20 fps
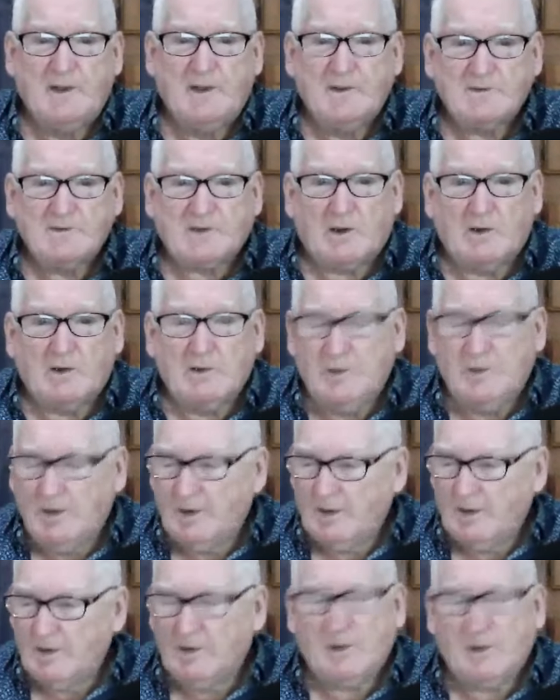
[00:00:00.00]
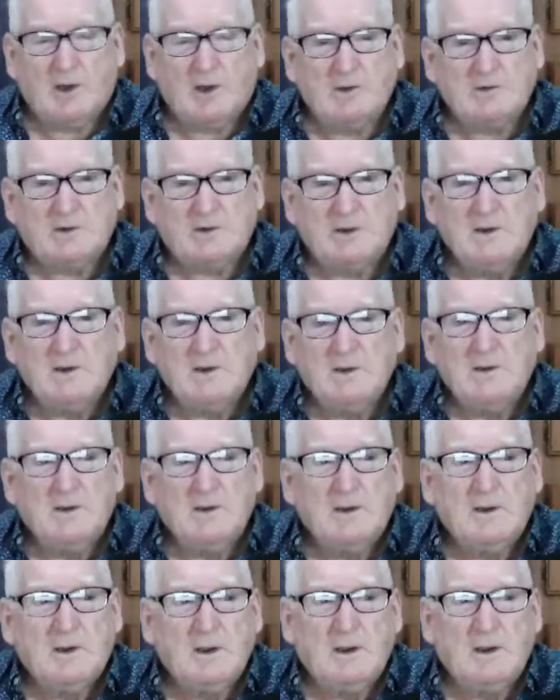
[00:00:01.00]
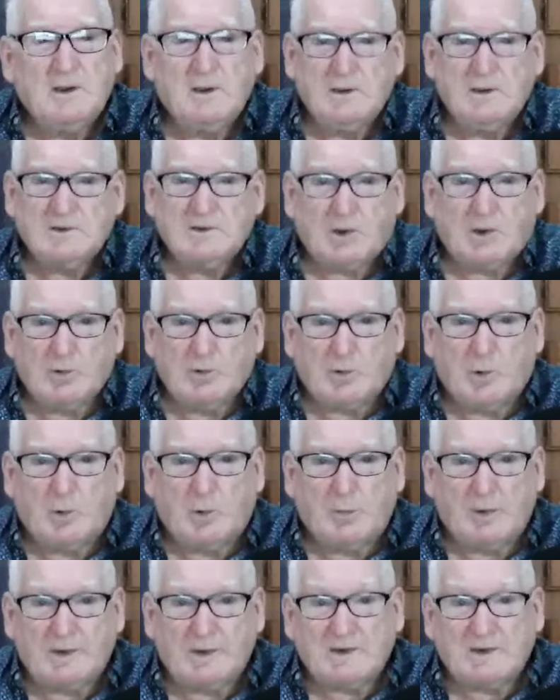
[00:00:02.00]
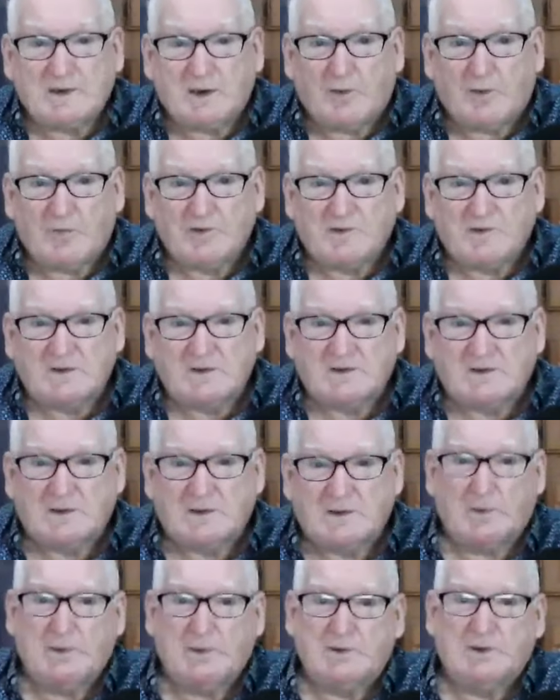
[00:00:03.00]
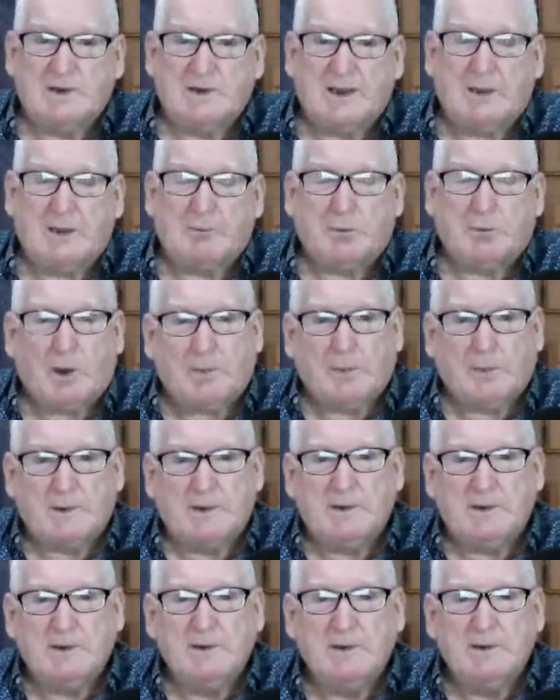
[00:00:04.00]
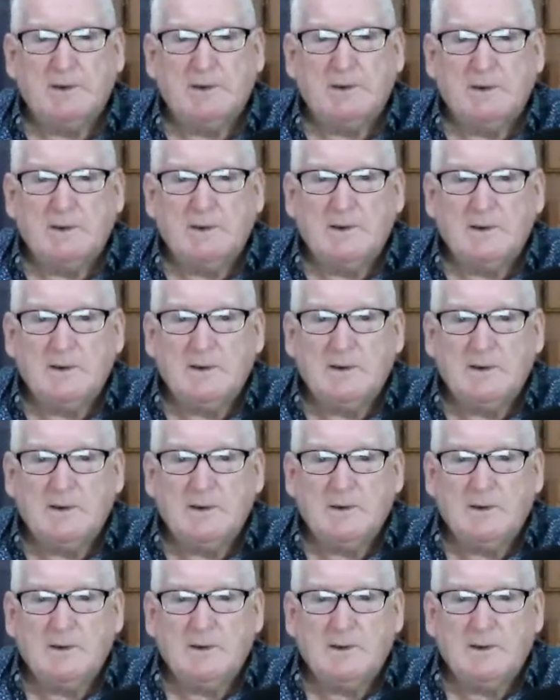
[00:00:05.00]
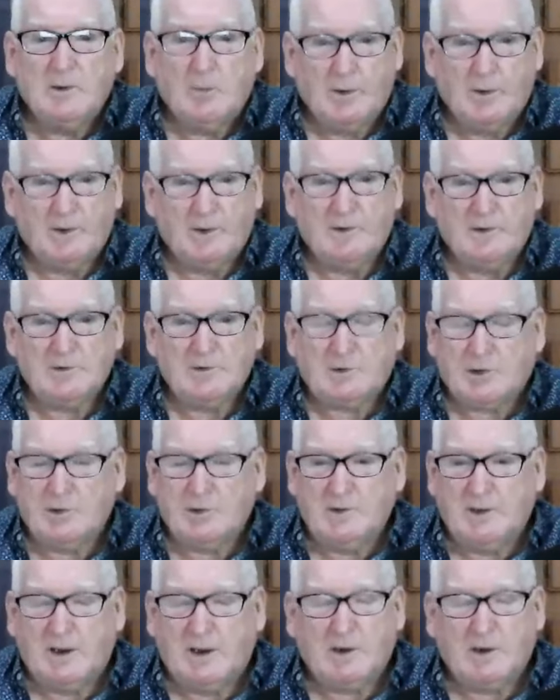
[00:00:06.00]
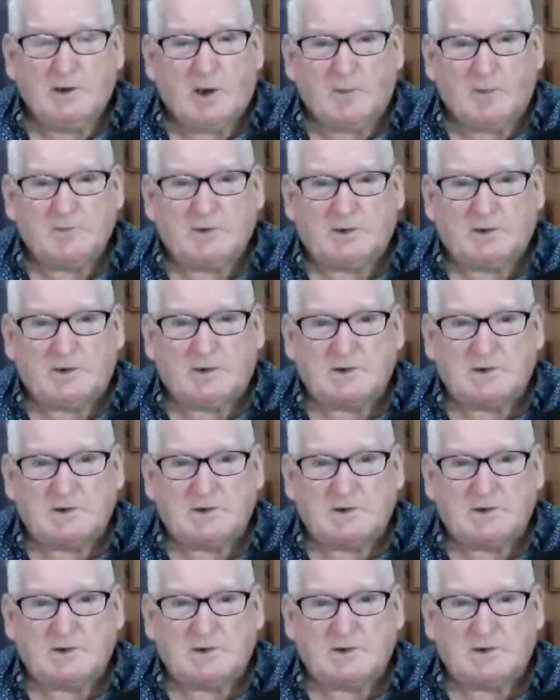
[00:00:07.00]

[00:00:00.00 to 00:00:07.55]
So those so-called police officers that went to that property where their two young cops got